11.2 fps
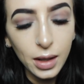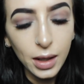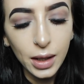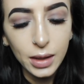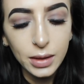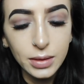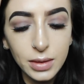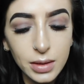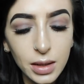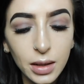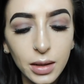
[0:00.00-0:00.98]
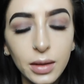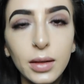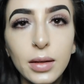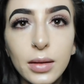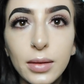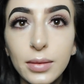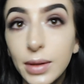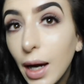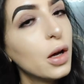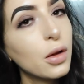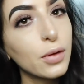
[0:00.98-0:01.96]
And
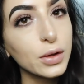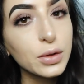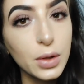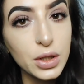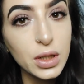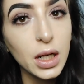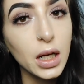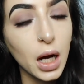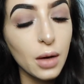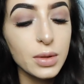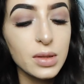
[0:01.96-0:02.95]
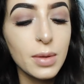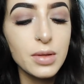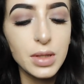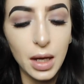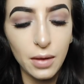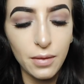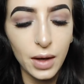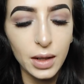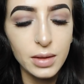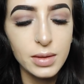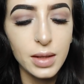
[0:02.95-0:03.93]
yeah, first question I got was about side
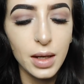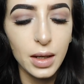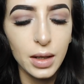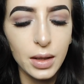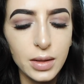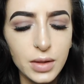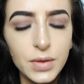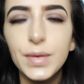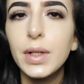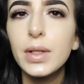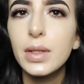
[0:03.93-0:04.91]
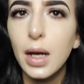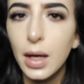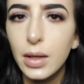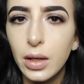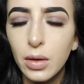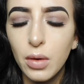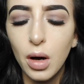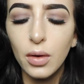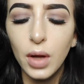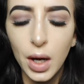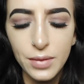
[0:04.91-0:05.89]
effects, and as far as I know,
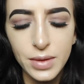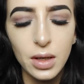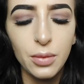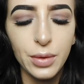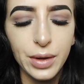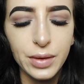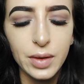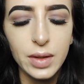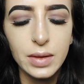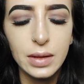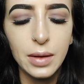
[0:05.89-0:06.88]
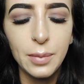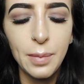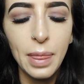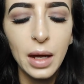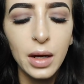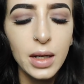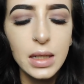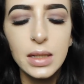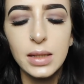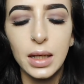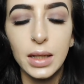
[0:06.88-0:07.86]
all I've dealt with is
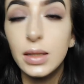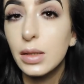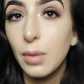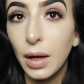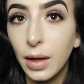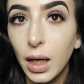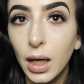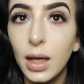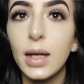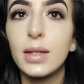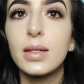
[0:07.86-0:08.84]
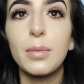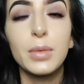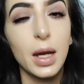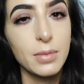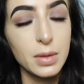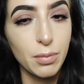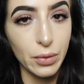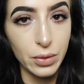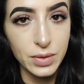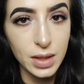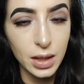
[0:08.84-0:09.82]
slight swelling and sometimes
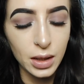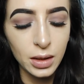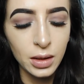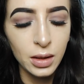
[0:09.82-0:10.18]
bruising.